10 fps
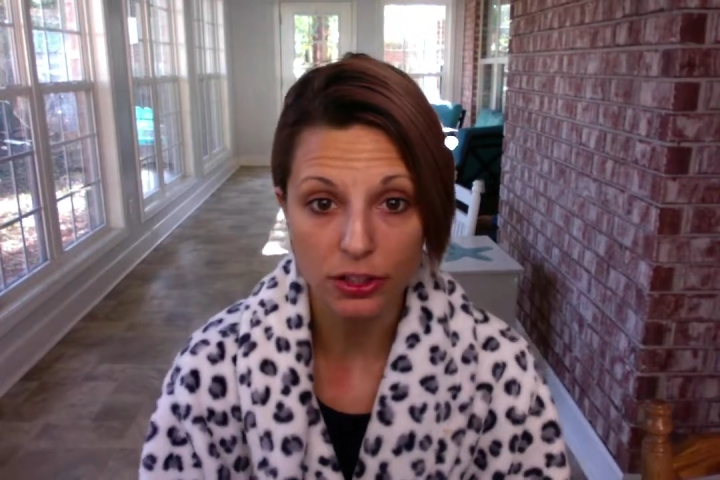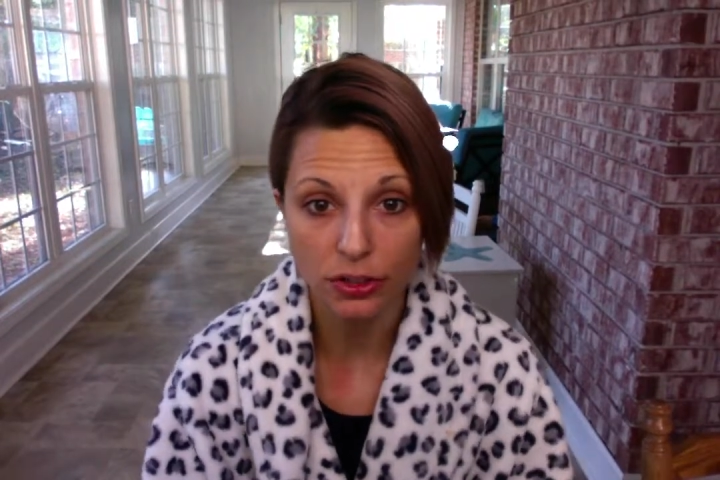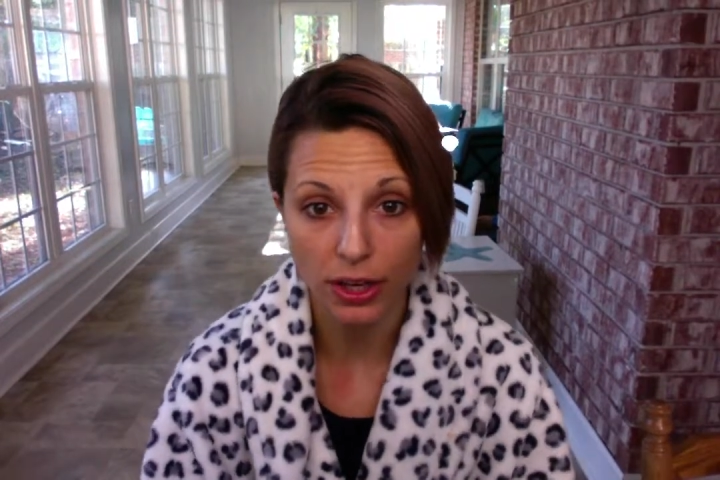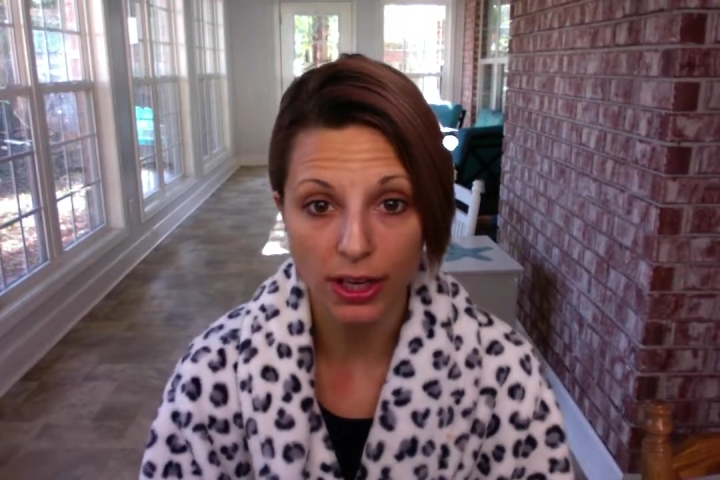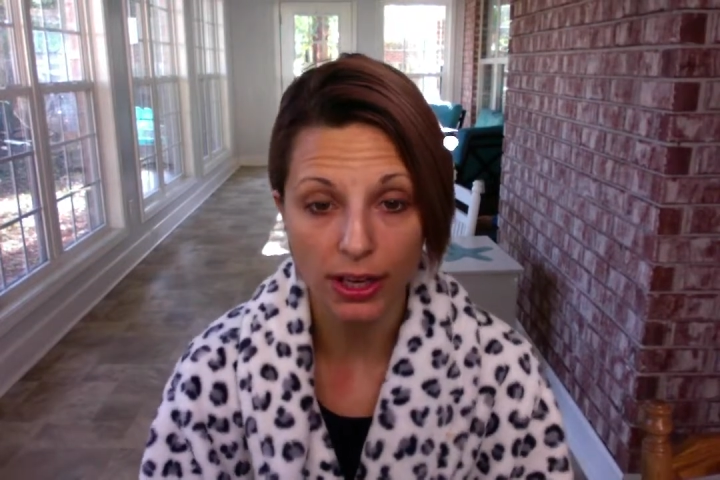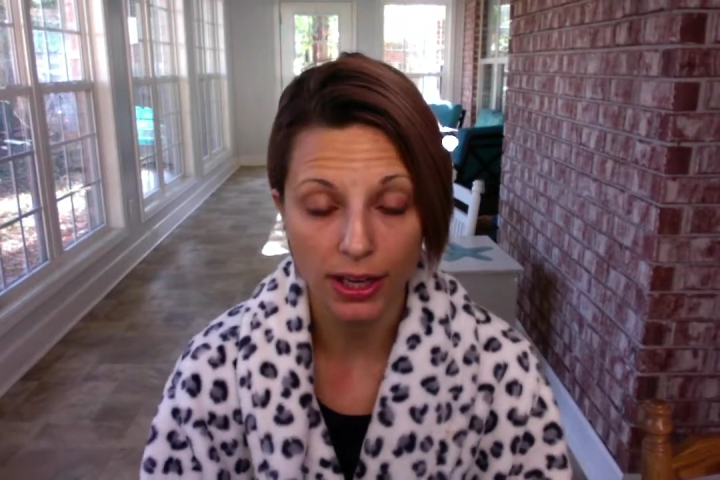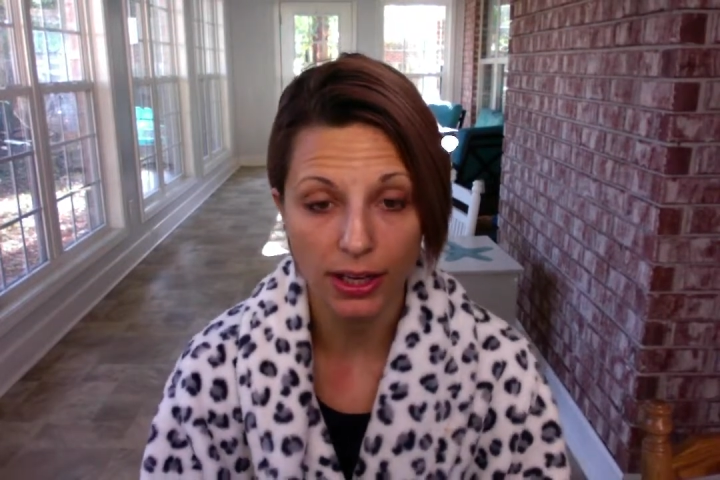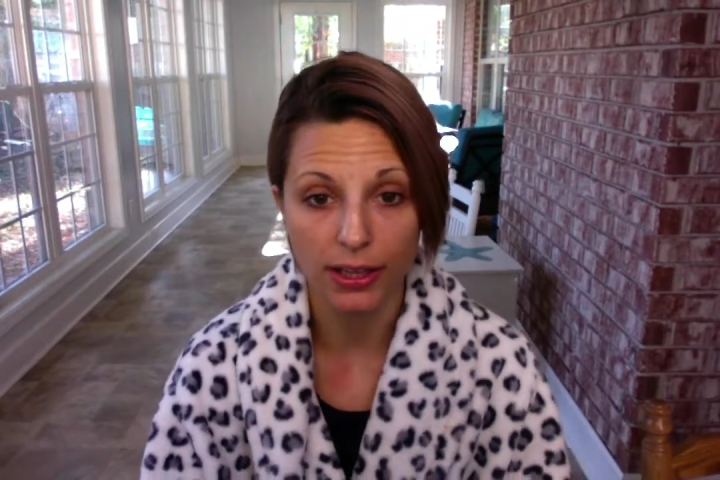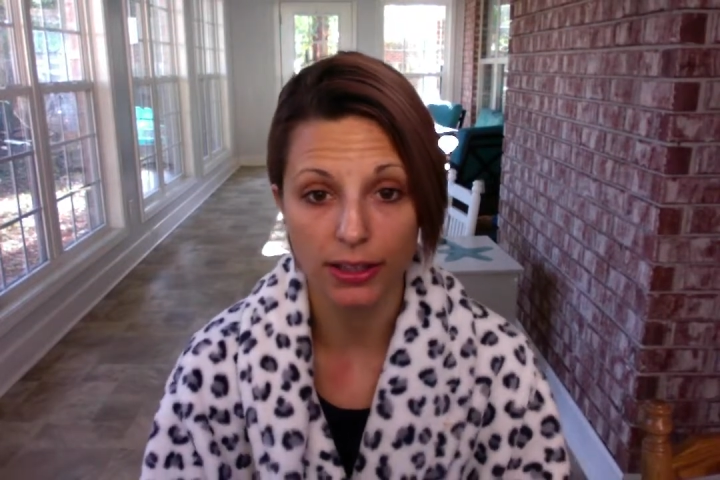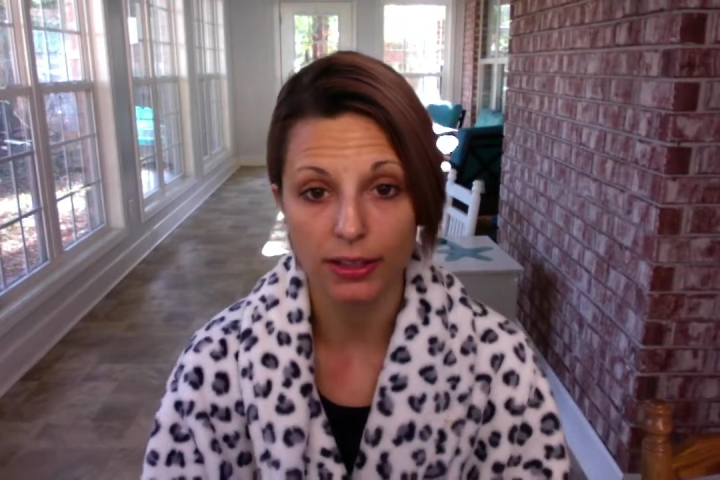straight
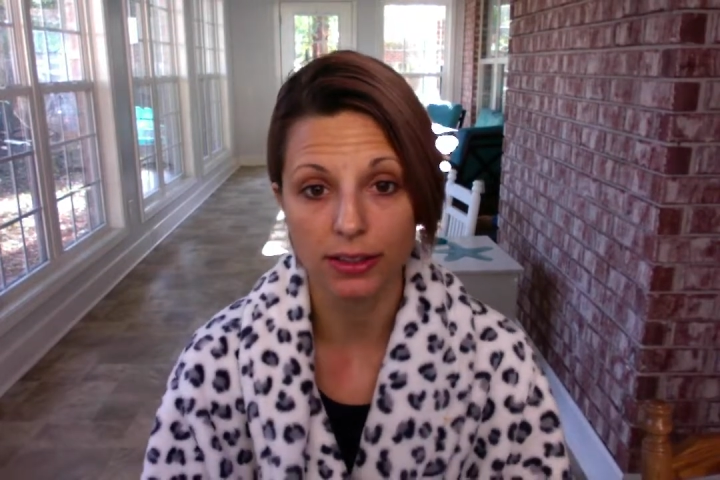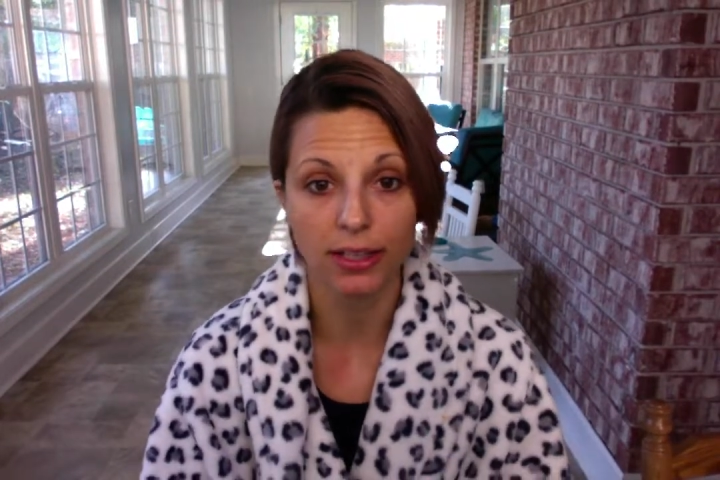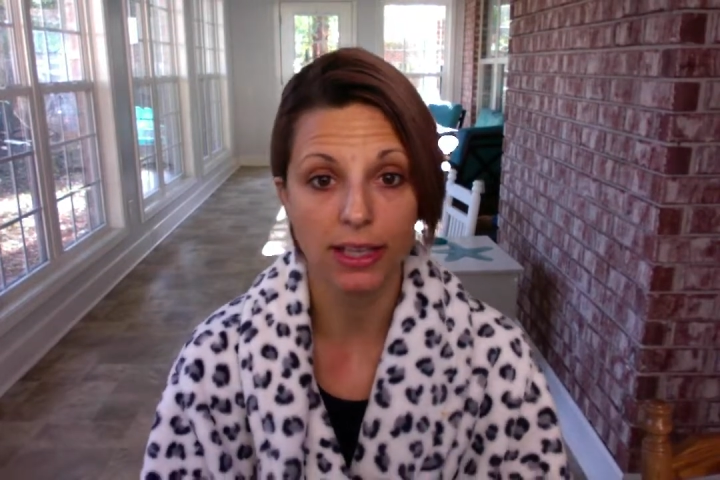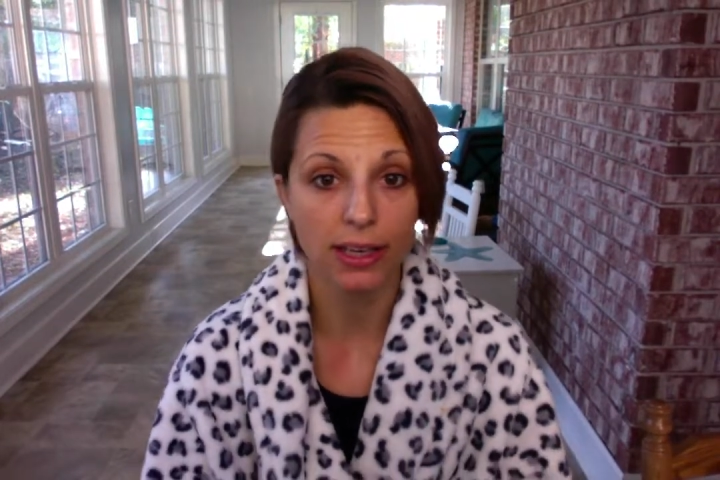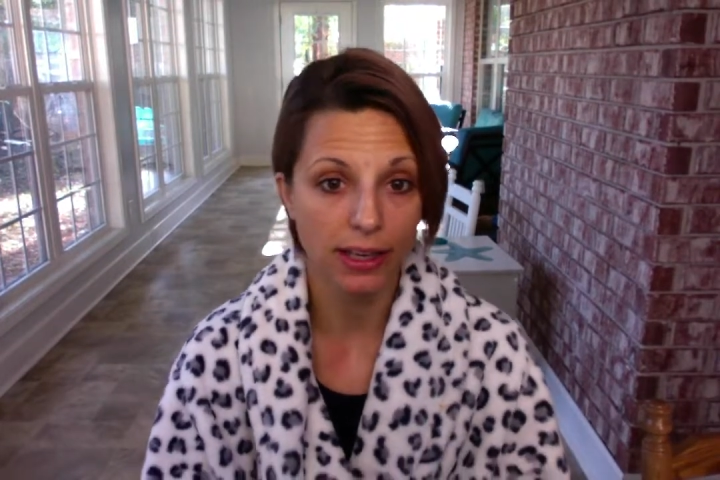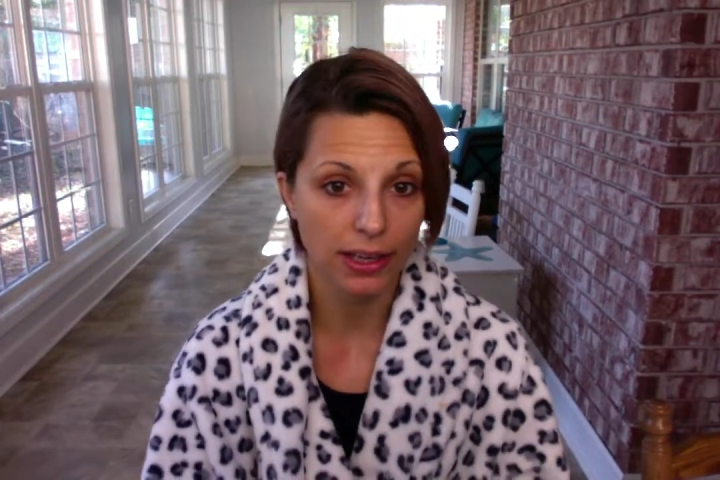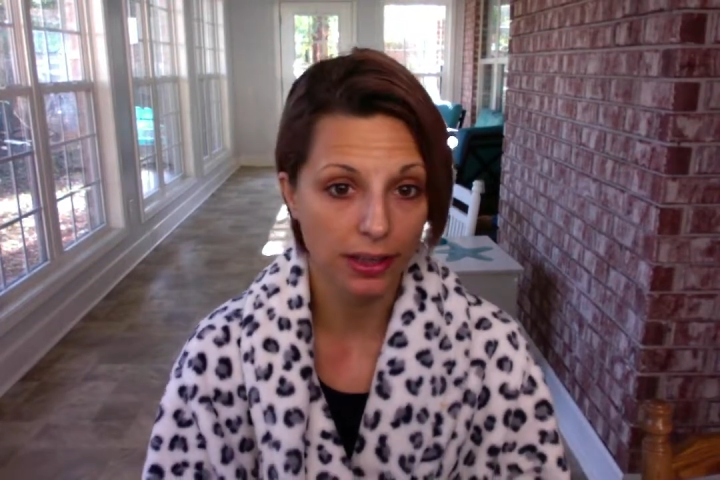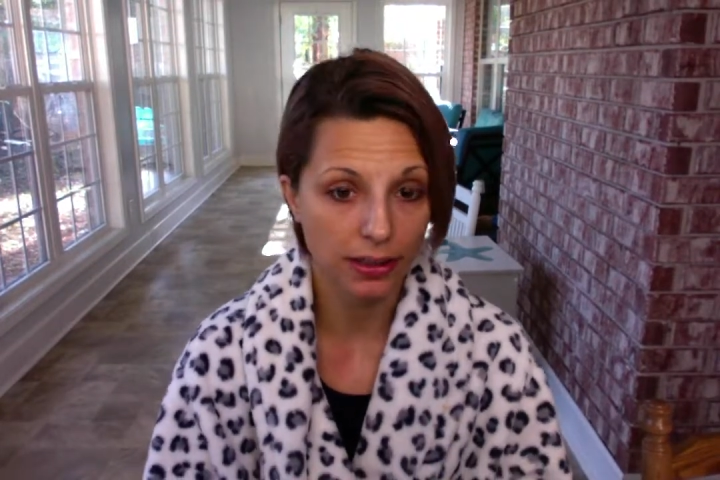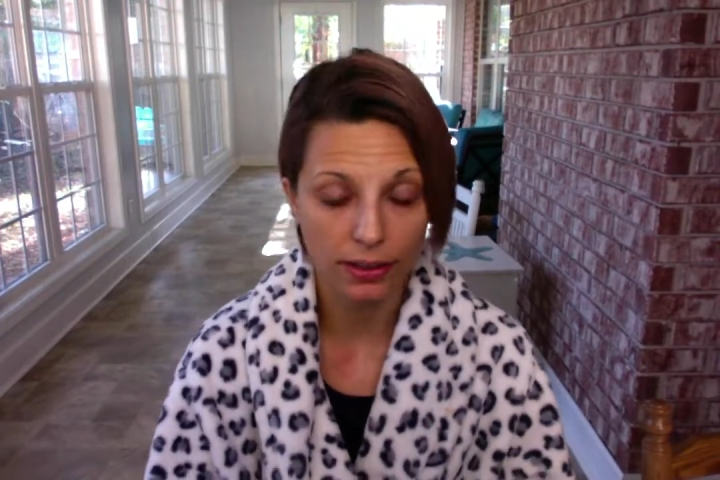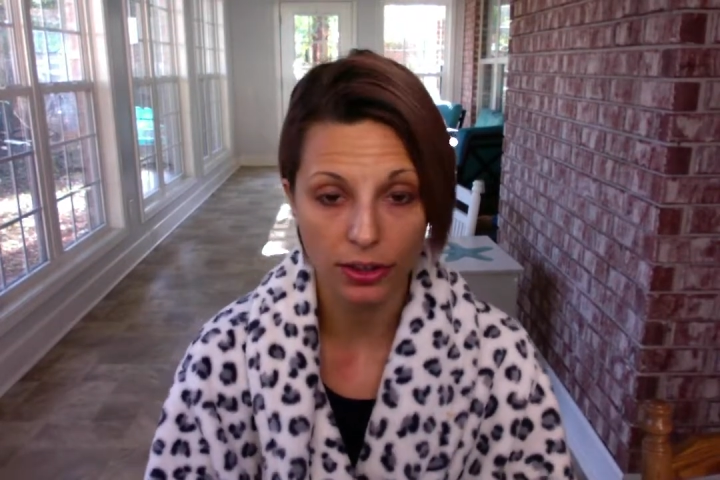and eating,